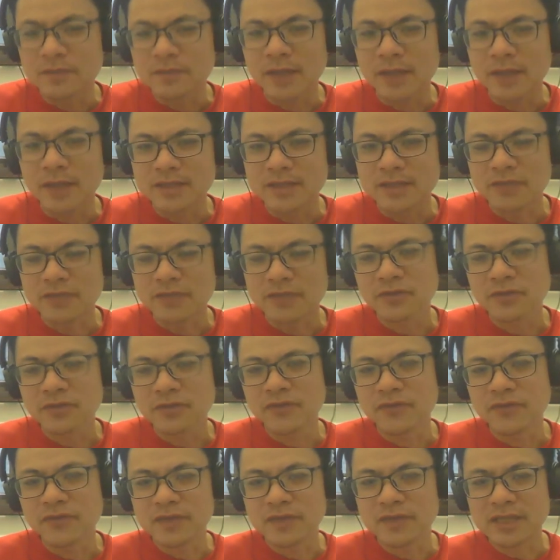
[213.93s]

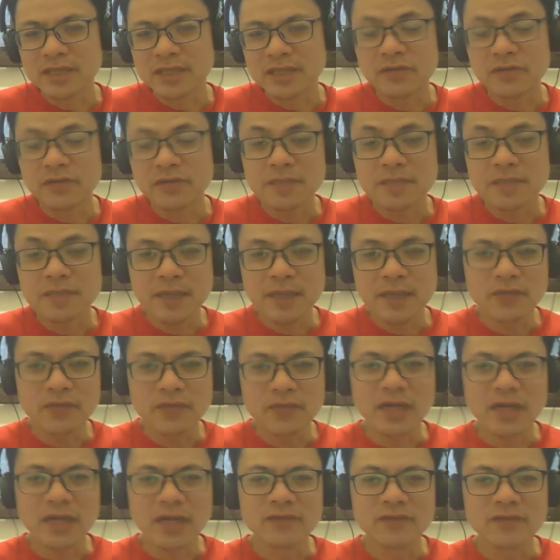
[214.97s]
generally speaking, we
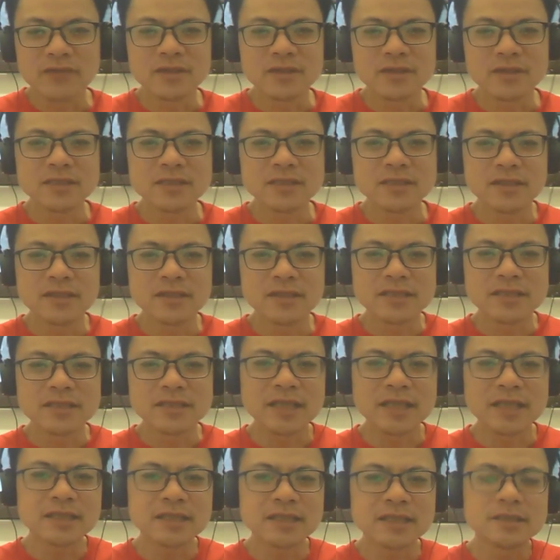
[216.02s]
have a
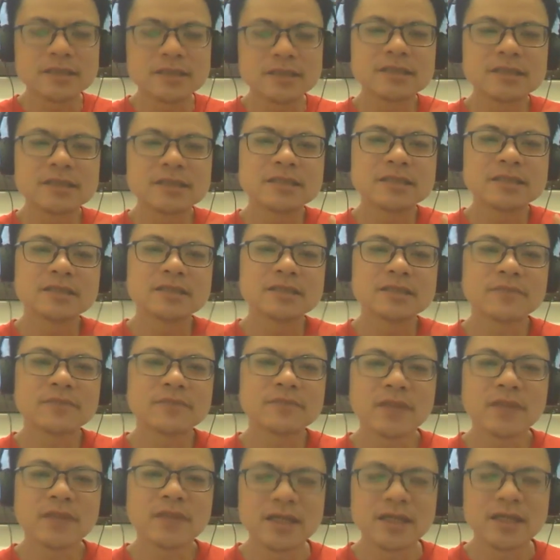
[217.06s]
sentence
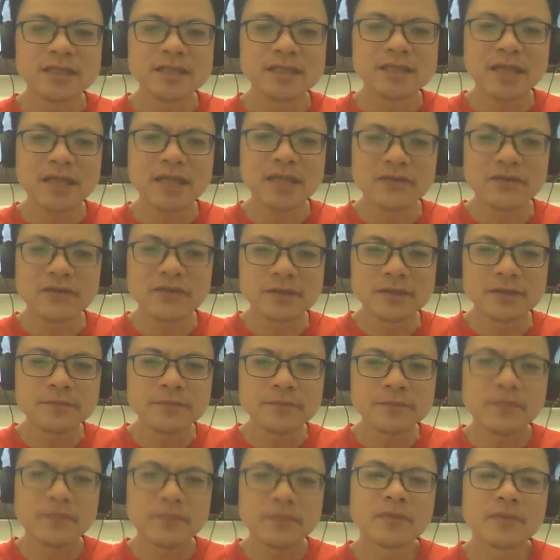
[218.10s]
at this level.
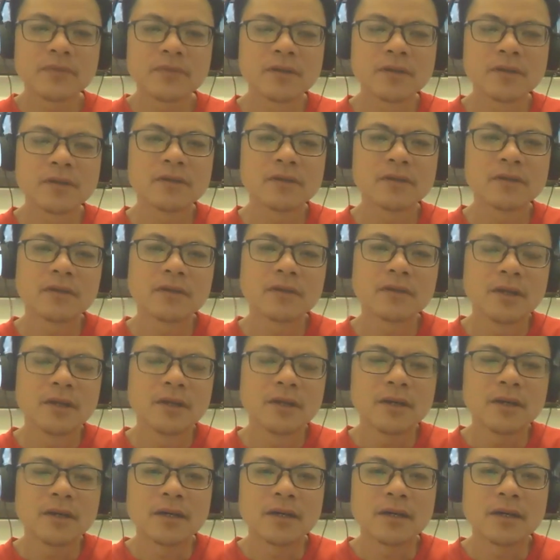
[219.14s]

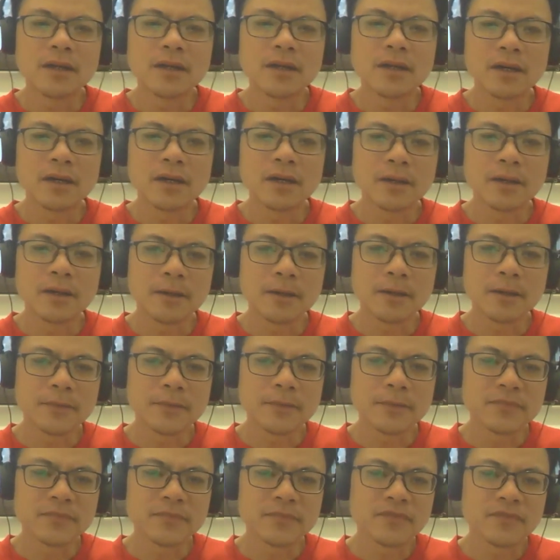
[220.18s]

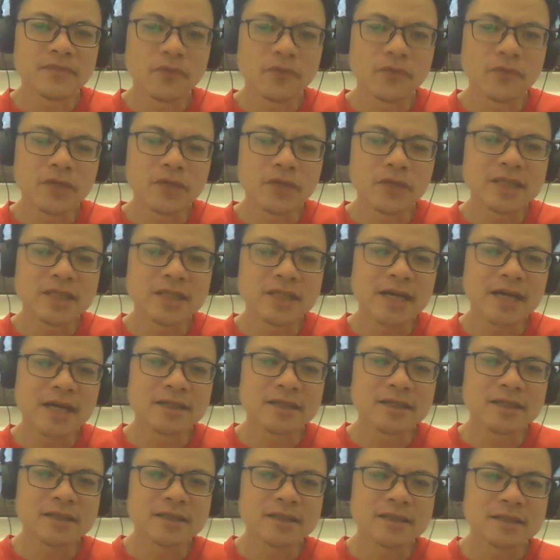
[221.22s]
Following that
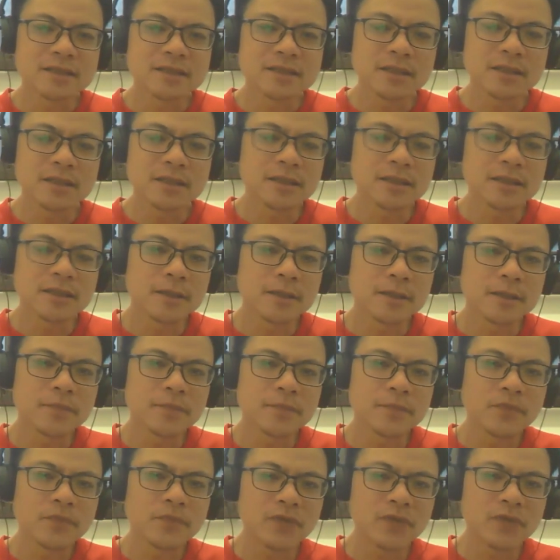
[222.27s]
is
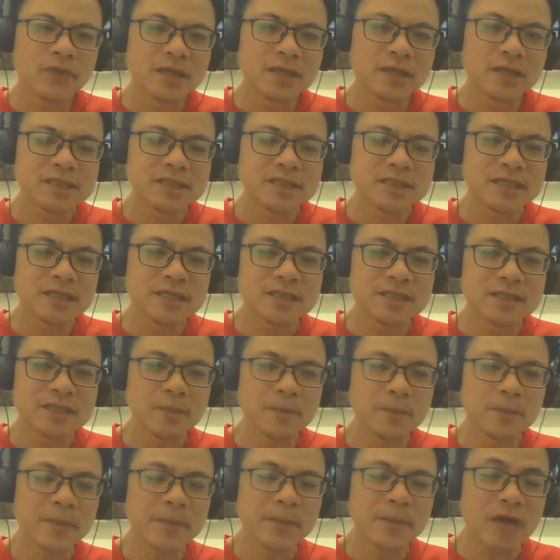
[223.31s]
we can say is a
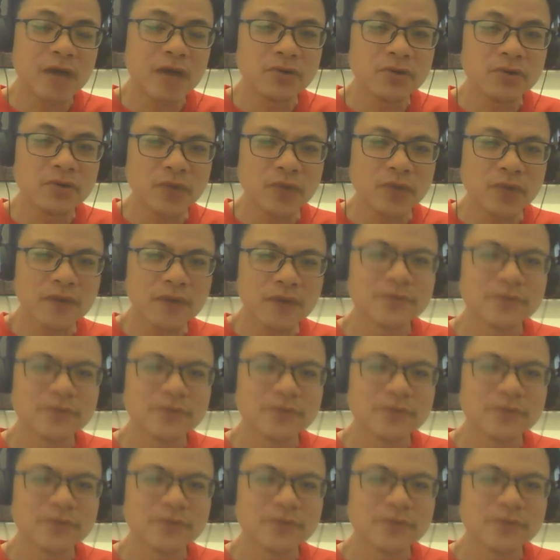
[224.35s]
paragraph.